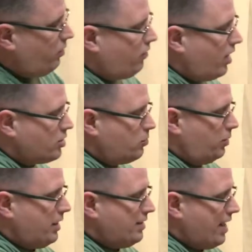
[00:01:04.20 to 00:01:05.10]
we've got
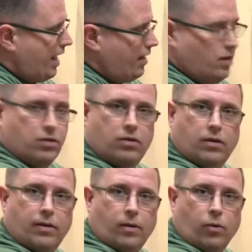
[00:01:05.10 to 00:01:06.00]
spleen 10
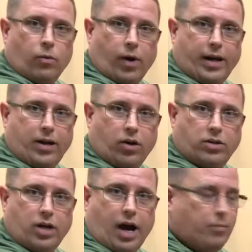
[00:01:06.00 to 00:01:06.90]
right here
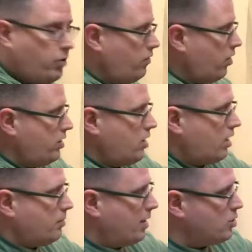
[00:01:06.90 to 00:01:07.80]
on top. We've already
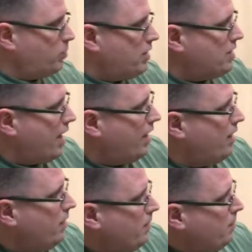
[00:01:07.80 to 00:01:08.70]
talked about spleen 10.